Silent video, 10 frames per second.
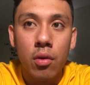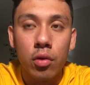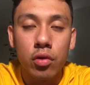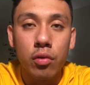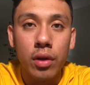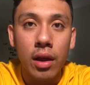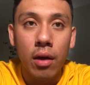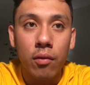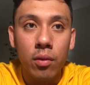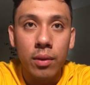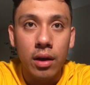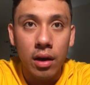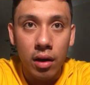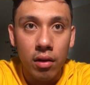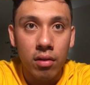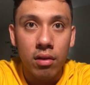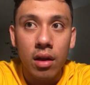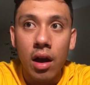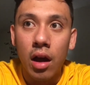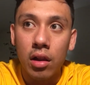which is really helpful because
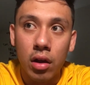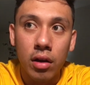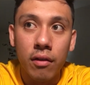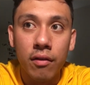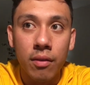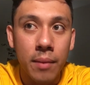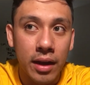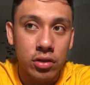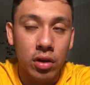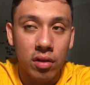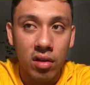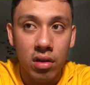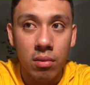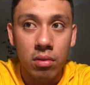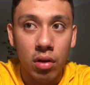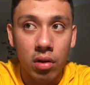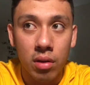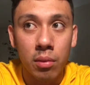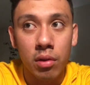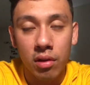a lot of mechatronic systems are
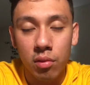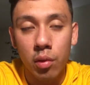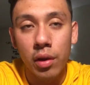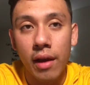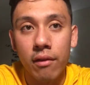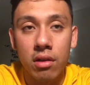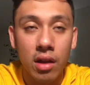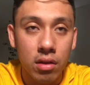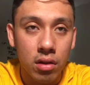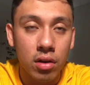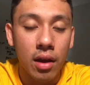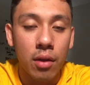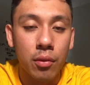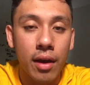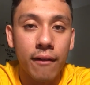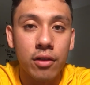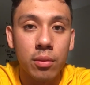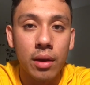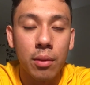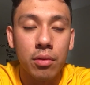similar to this, where we have a sensor and we have to
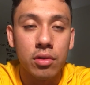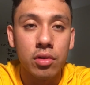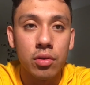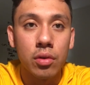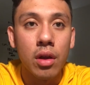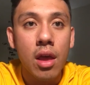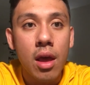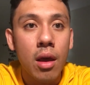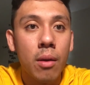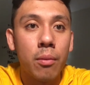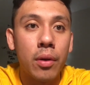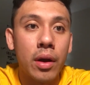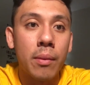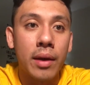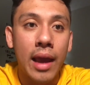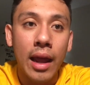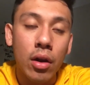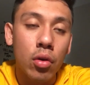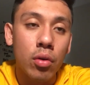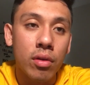be able to bring a
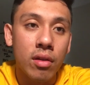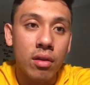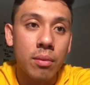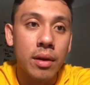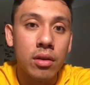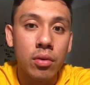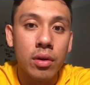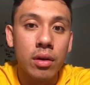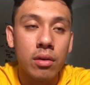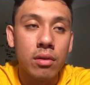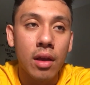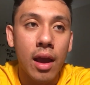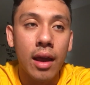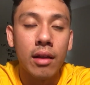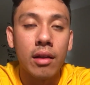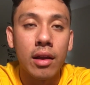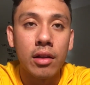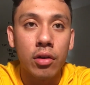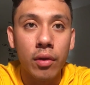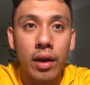mechanical system into it and
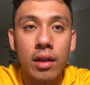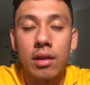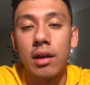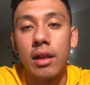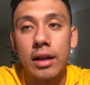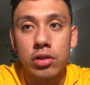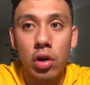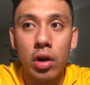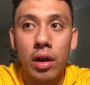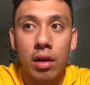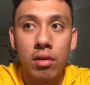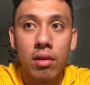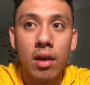integrate electronics,